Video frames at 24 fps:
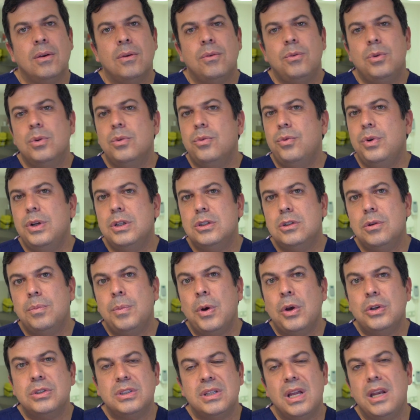Feel free to
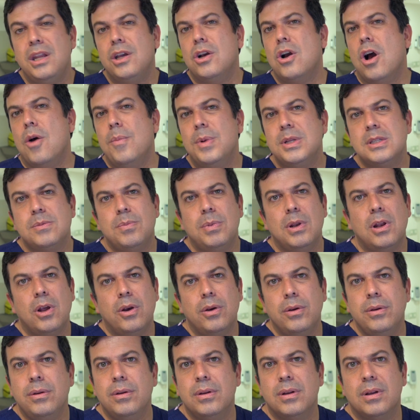post any comments
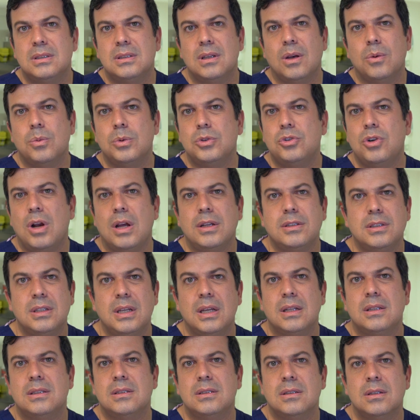below. So we'll try to
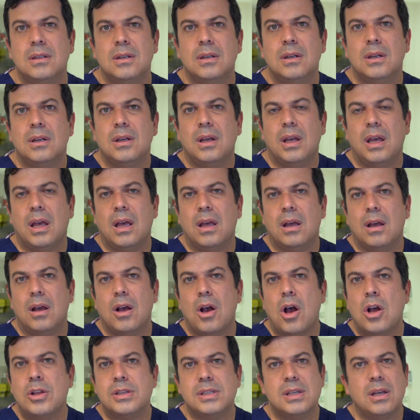get uh,
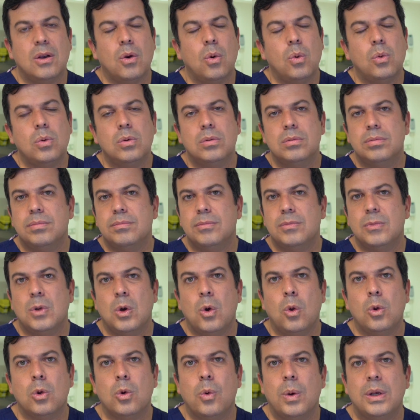answer all
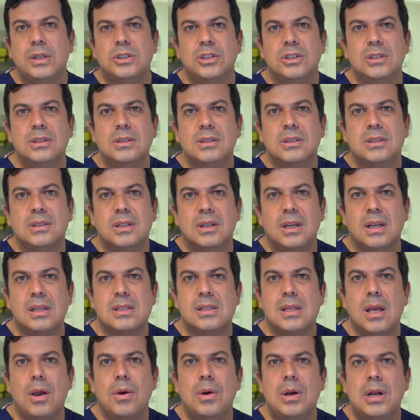all questions as
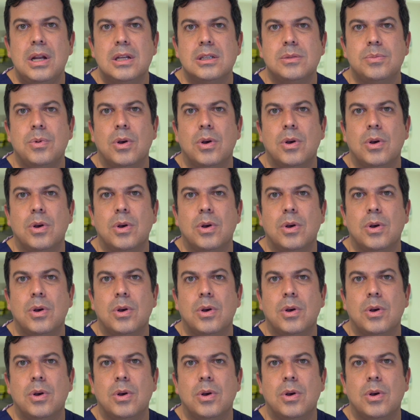thoroughly as